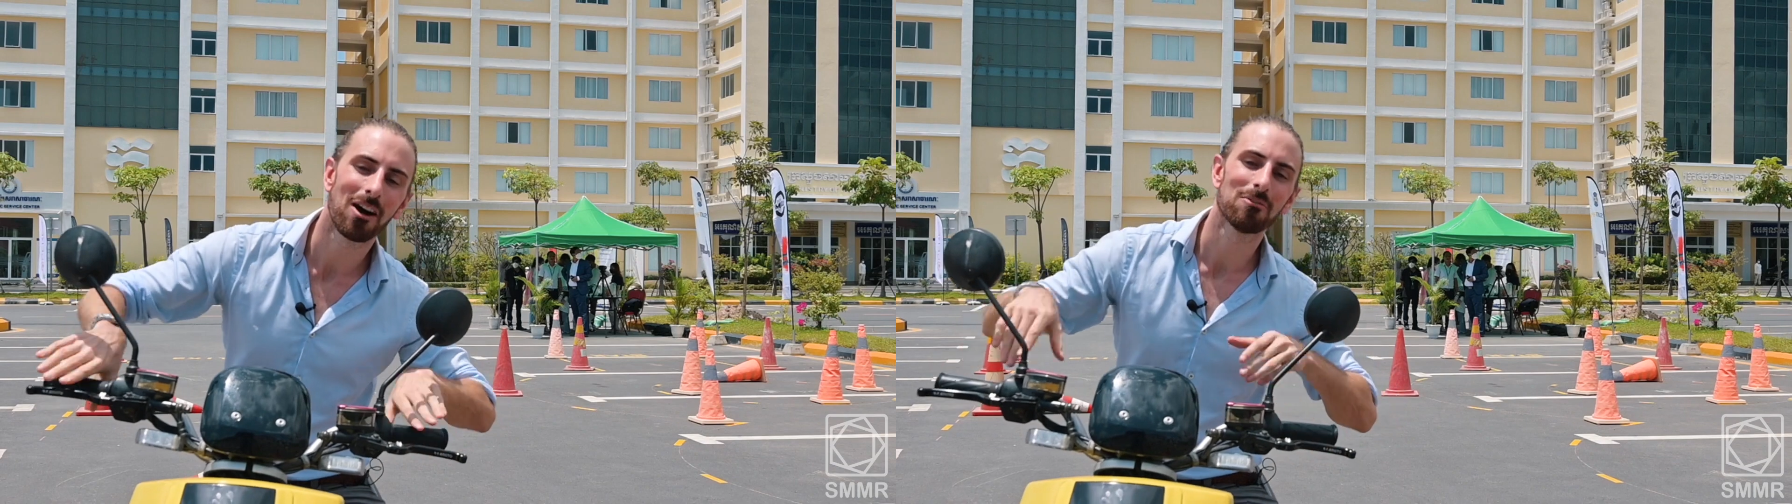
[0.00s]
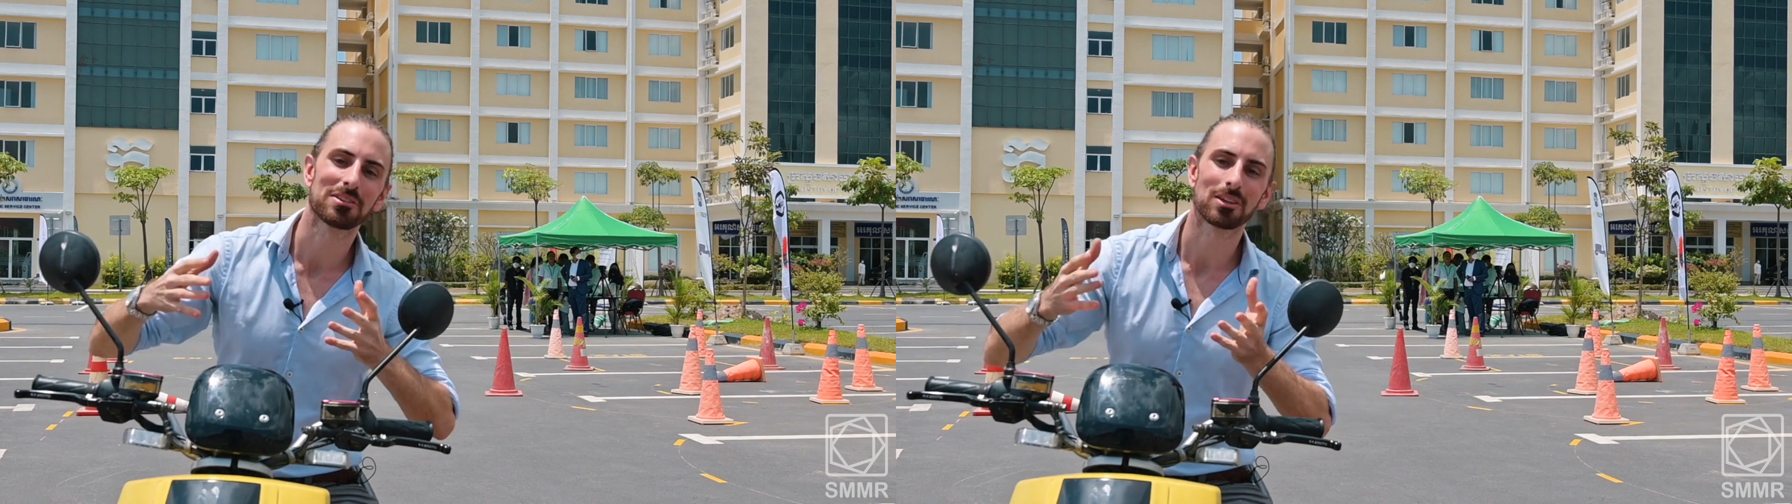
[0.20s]

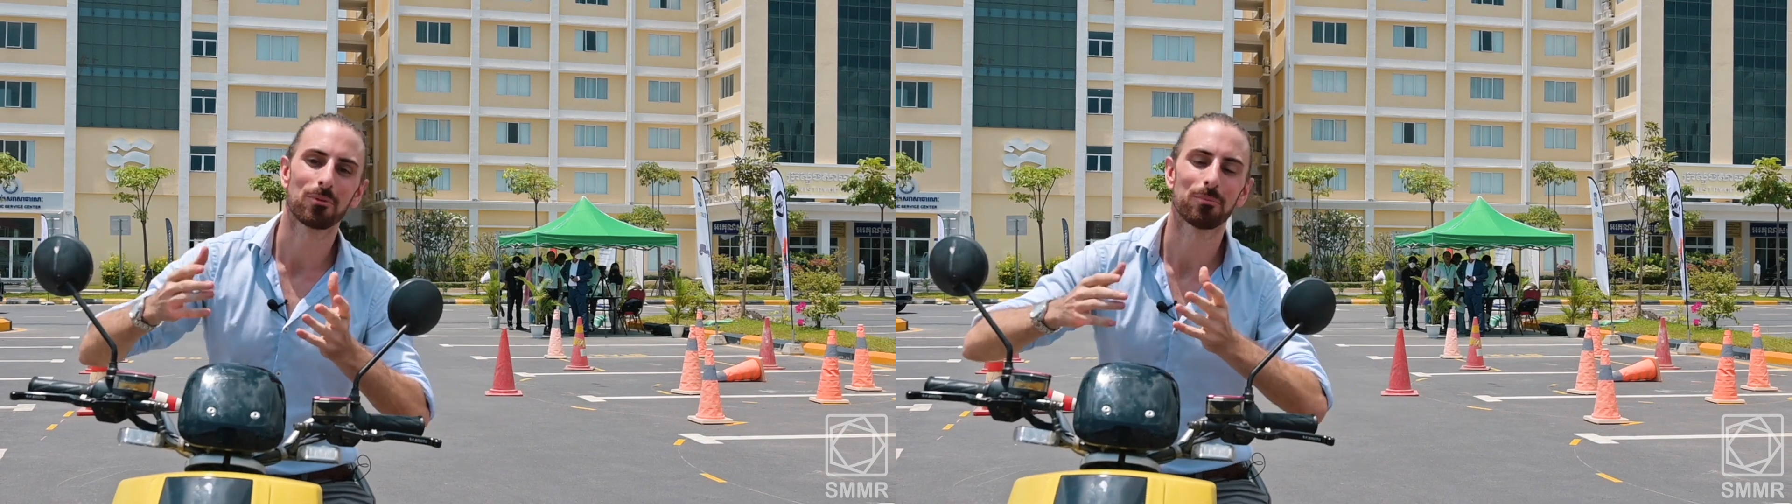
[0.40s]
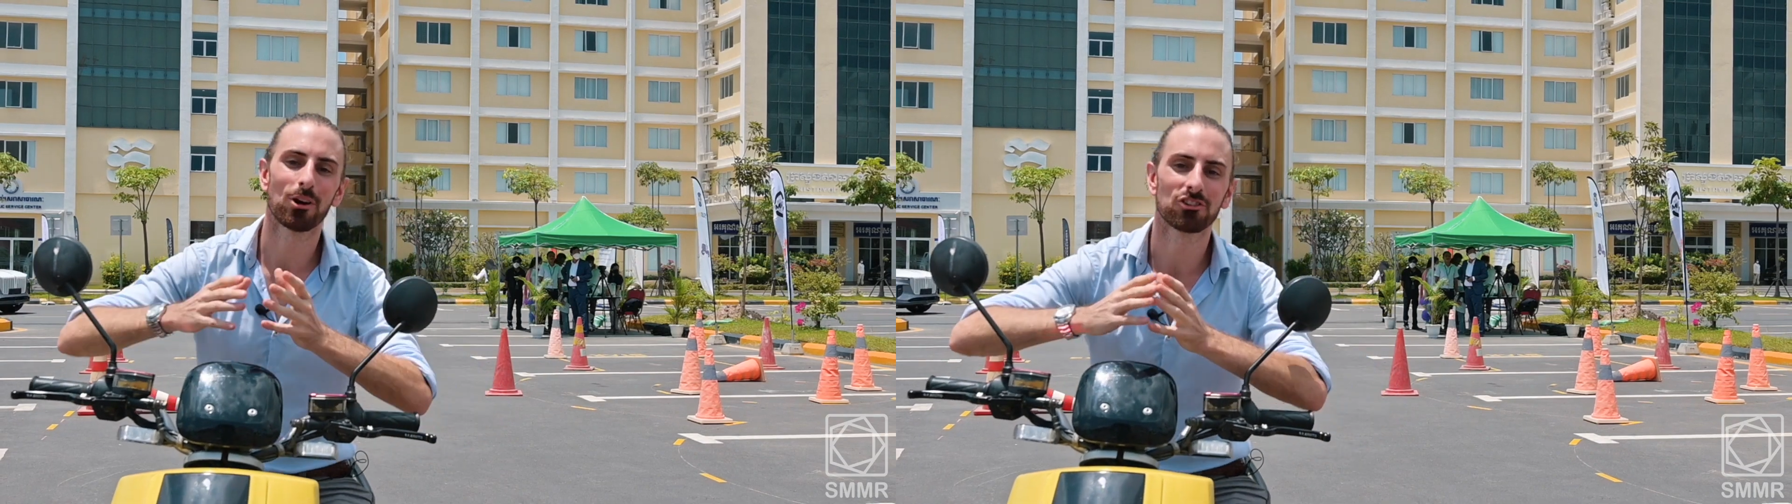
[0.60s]
of the
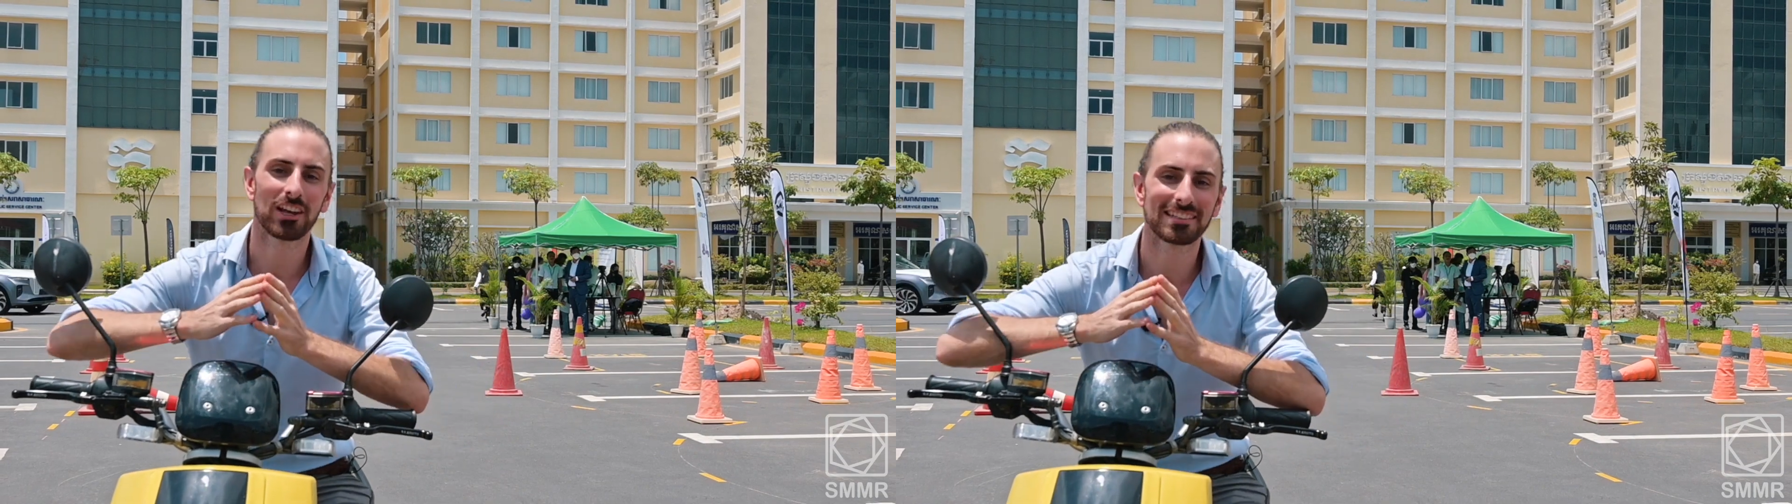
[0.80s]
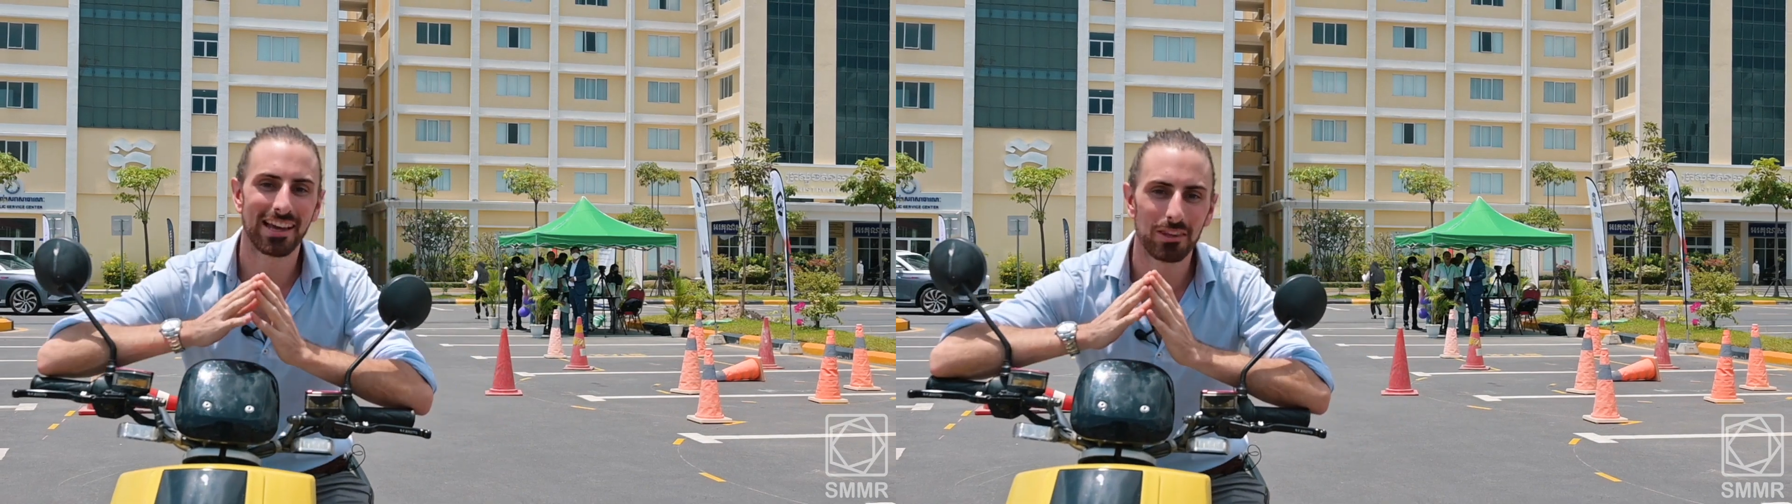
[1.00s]
SMMR Project